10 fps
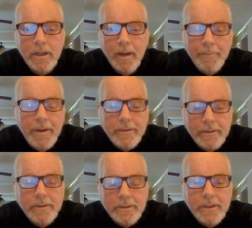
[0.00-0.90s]
I'm not
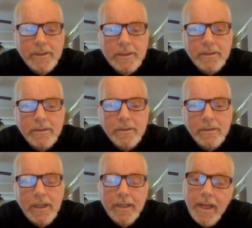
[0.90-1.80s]
done yet,
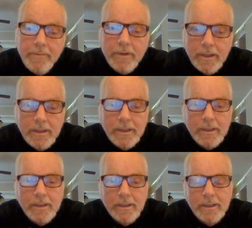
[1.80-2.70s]
and they haven't cut
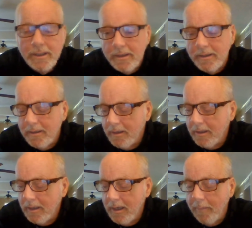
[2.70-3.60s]
anything yet.
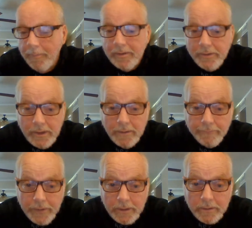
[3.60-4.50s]
But still
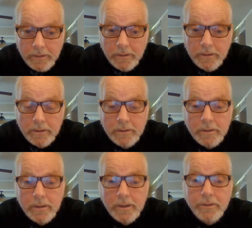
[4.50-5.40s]
infected,
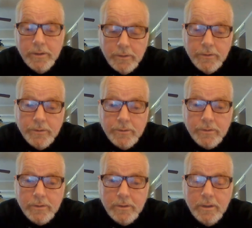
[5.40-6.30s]
and it still
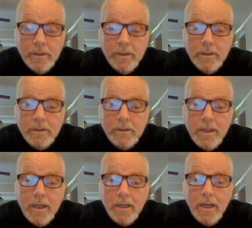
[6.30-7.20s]
hurts, and it's
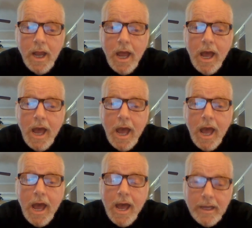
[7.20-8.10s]
not
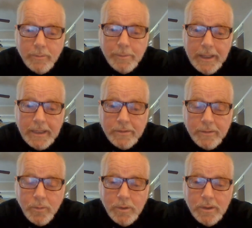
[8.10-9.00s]
as bad as
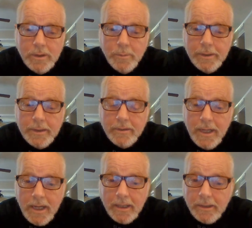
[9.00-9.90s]
it was, but it's
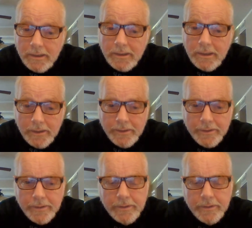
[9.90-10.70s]
not good either.